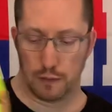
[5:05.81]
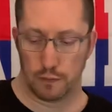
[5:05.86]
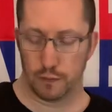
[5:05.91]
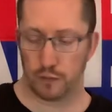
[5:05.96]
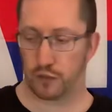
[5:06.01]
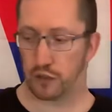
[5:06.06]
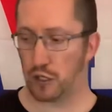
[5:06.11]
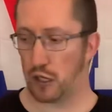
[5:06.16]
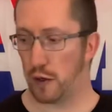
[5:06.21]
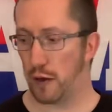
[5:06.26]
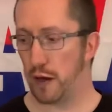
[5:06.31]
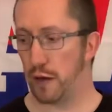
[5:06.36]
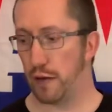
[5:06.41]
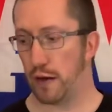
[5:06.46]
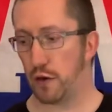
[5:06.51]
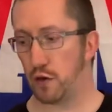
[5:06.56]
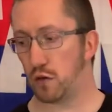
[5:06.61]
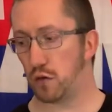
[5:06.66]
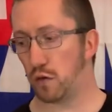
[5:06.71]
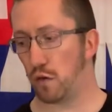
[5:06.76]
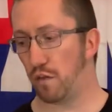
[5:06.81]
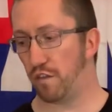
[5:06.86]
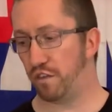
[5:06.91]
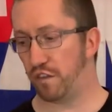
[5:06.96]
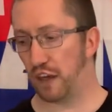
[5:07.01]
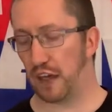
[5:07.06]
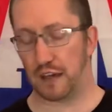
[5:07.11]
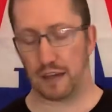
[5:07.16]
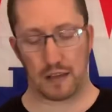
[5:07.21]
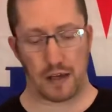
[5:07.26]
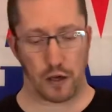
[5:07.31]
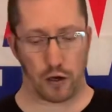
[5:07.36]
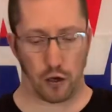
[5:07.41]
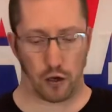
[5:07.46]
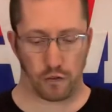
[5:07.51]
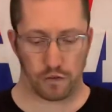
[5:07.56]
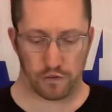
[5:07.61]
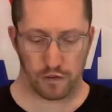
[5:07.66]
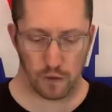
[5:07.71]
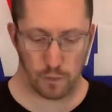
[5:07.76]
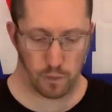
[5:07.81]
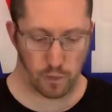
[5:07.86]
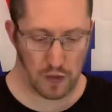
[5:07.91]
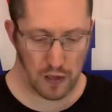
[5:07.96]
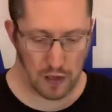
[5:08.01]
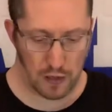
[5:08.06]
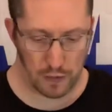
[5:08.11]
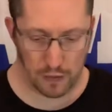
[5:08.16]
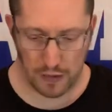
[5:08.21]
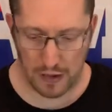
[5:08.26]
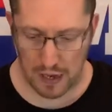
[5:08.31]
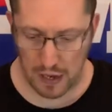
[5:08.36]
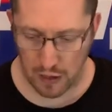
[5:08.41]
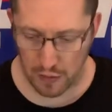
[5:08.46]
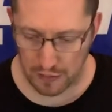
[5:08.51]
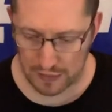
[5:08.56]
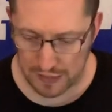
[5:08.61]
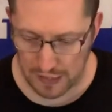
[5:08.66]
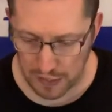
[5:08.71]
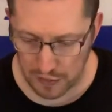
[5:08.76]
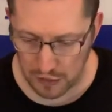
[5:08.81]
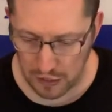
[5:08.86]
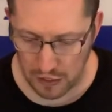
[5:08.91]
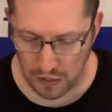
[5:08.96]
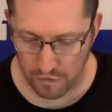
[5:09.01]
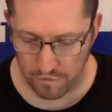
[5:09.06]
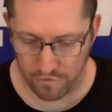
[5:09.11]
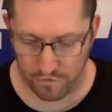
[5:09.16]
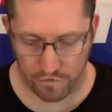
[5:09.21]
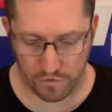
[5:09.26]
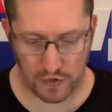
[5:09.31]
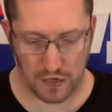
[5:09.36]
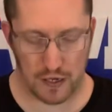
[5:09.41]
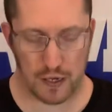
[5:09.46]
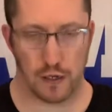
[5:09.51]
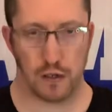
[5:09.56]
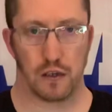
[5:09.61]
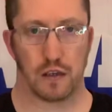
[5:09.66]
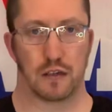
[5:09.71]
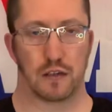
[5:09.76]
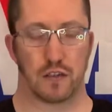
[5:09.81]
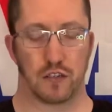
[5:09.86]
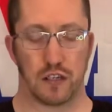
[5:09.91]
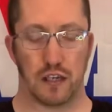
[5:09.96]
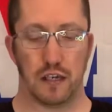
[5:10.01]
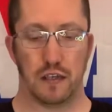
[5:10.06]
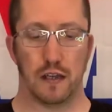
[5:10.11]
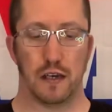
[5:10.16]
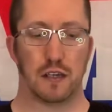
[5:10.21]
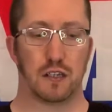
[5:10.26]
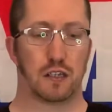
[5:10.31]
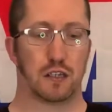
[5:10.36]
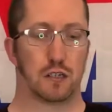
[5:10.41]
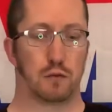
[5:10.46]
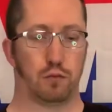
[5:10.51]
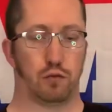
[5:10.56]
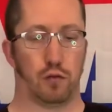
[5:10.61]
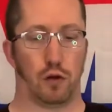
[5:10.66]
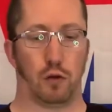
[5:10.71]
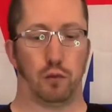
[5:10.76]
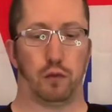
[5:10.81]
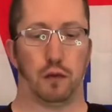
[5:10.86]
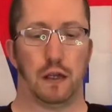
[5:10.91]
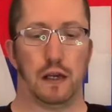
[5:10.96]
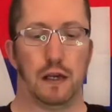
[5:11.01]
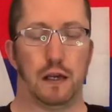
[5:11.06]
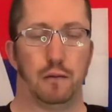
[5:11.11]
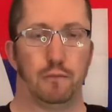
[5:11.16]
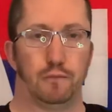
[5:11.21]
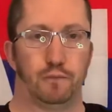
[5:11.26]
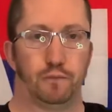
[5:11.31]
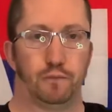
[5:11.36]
So anyway, just flip that off. Now again, if you can see this properly,